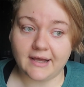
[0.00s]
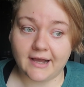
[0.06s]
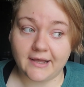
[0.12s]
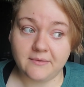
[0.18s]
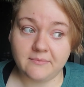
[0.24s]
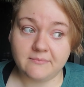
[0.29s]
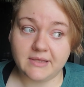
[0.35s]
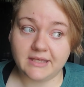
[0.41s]
I
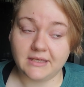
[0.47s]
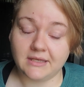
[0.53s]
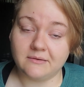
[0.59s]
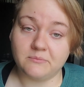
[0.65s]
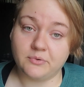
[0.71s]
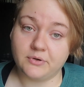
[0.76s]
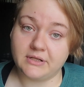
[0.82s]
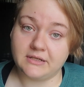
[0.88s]
am
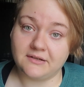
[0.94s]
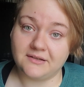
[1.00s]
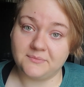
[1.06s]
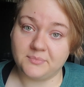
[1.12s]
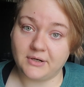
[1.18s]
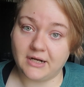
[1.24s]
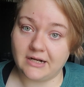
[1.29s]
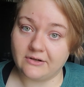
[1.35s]
making pretty
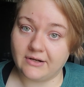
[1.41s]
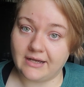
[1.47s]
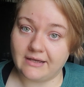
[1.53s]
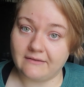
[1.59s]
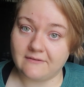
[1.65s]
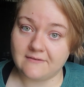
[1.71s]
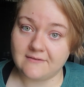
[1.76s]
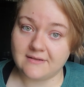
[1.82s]
good
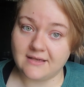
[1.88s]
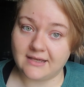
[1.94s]
progress,